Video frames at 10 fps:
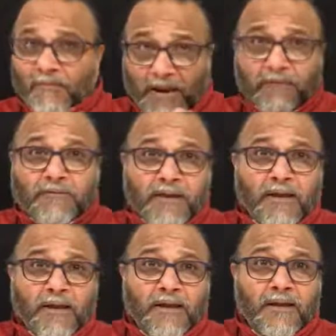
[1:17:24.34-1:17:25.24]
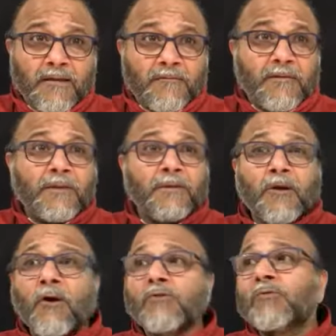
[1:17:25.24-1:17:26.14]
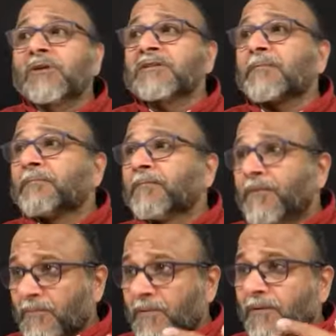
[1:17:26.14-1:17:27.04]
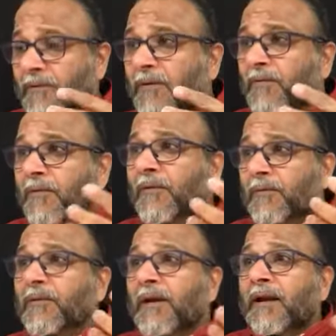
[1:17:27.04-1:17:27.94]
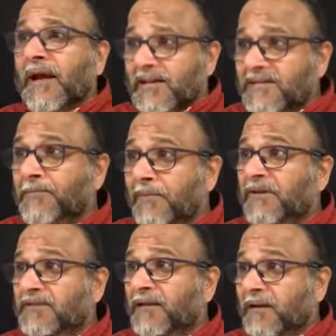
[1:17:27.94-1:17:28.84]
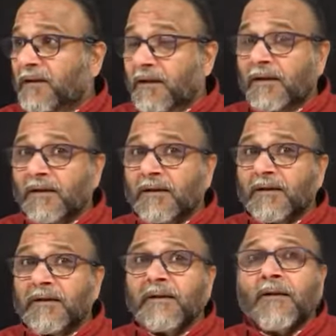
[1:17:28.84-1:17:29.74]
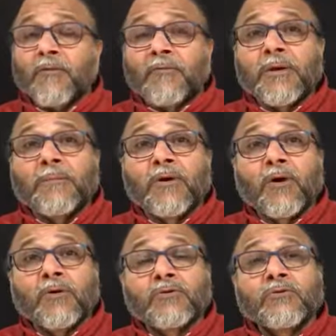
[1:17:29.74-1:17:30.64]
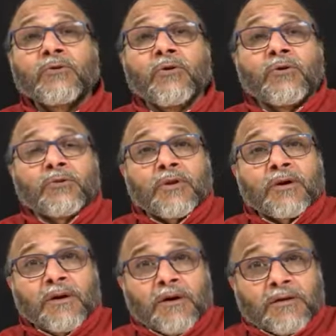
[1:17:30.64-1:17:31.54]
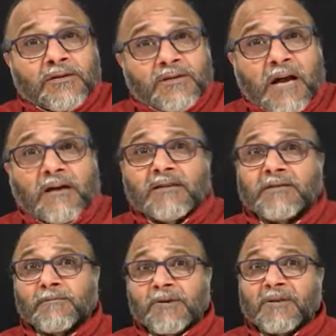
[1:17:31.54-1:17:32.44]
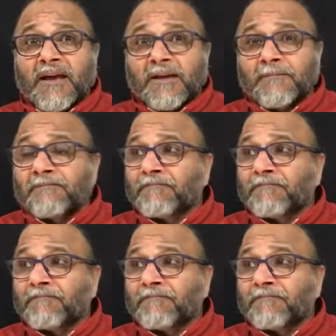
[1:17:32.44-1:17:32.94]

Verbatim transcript: Like we, we belong to a some, uh, and as a person, huh? we belong to the Shankar Sampradaya.